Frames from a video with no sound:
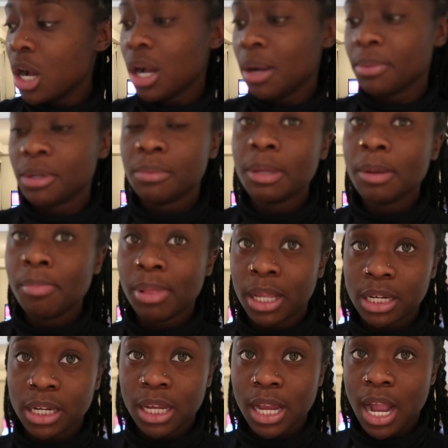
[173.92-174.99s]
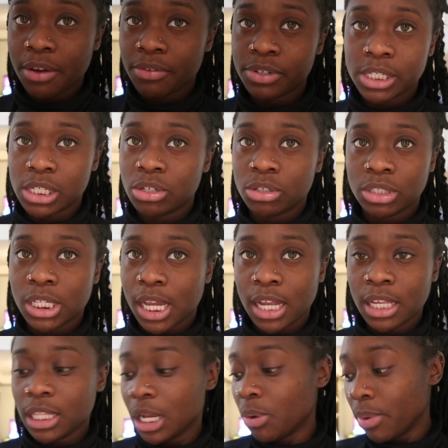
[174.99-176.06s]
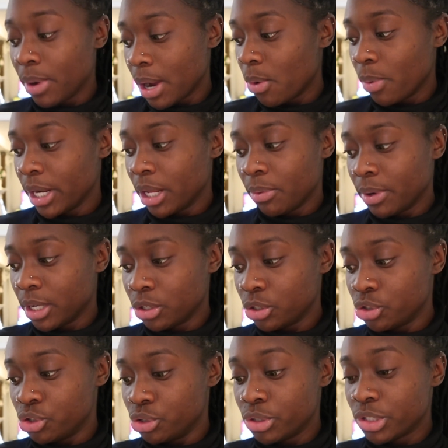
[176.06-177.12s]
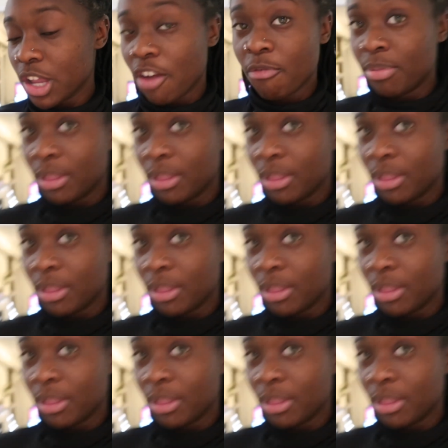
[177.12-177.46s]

I'm gonna be blending every single day. Like when I run out of juice, I've